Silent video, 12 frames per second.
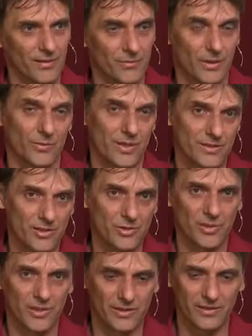But once they
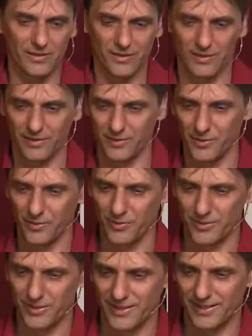spread it, yeah, you know
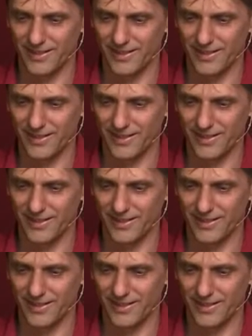what is it.